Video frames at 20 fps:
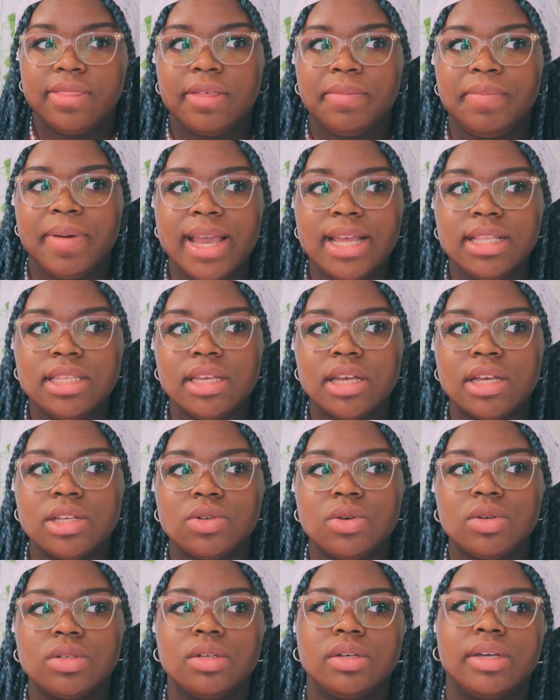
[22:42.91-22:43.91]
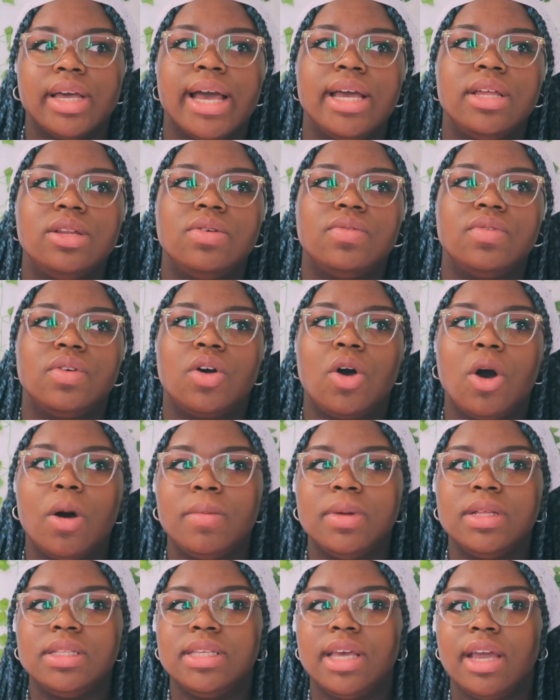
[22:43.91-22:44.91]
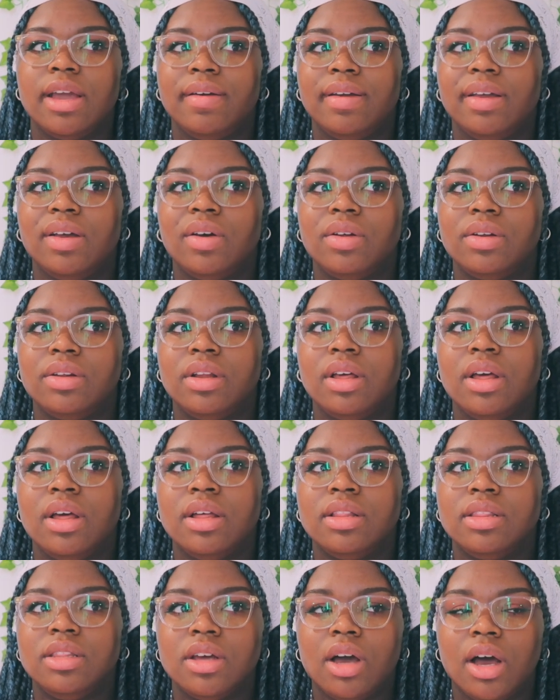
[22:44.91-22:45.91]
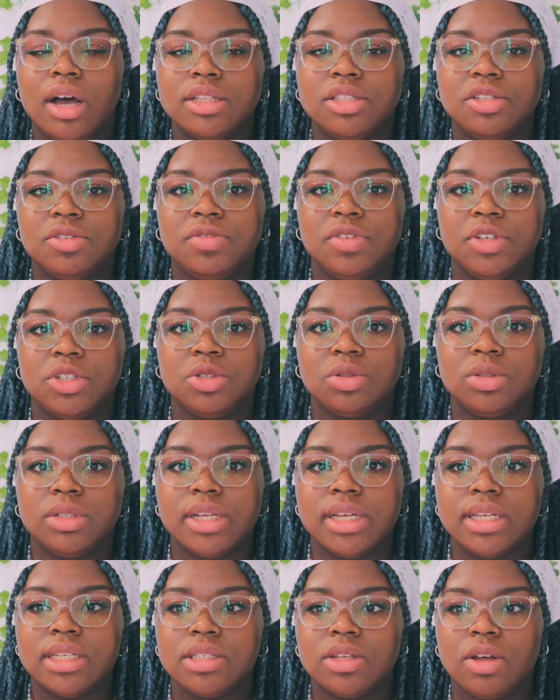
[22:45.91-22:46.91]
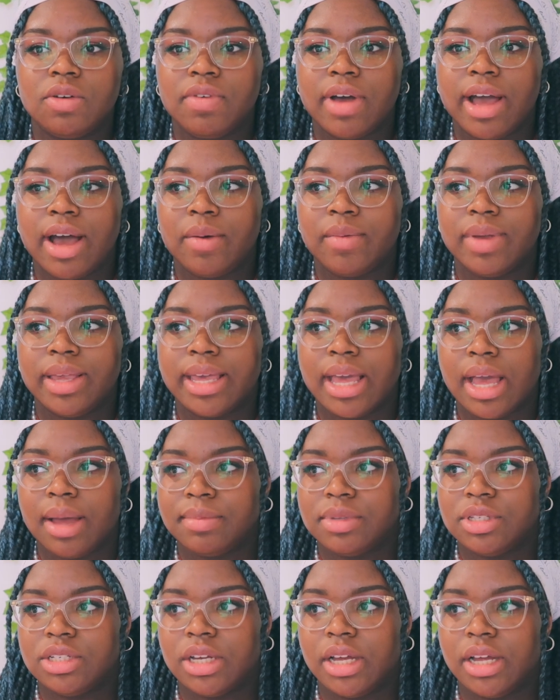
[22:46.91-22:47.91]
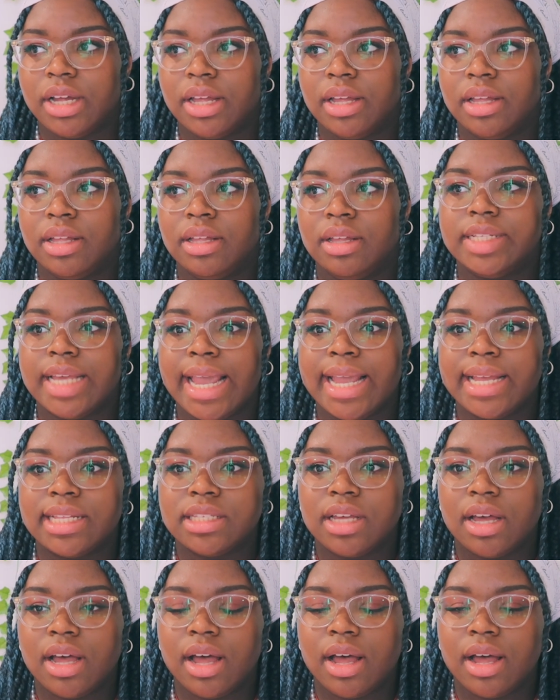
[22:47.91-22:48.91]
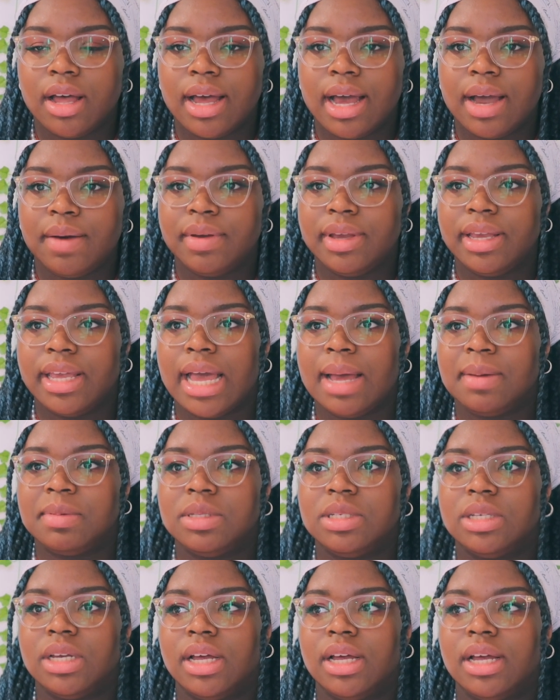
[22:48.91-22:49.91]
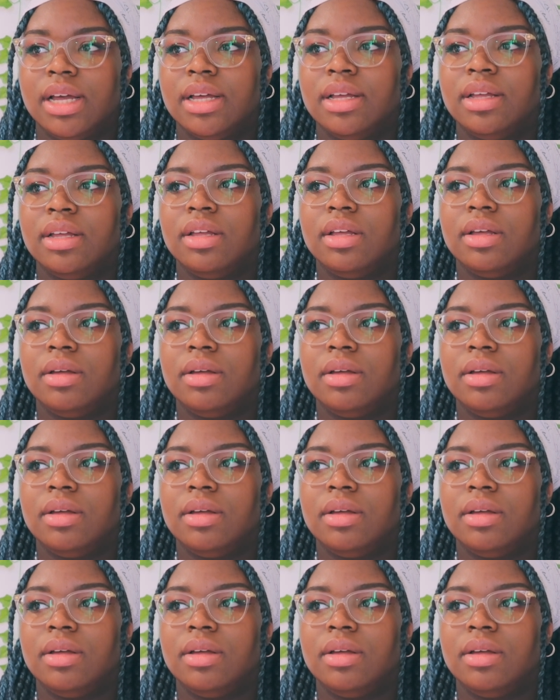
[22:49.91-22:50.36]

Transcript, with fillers: The painting is also kind of a commentary on the artificialness of how we capture data, how we capture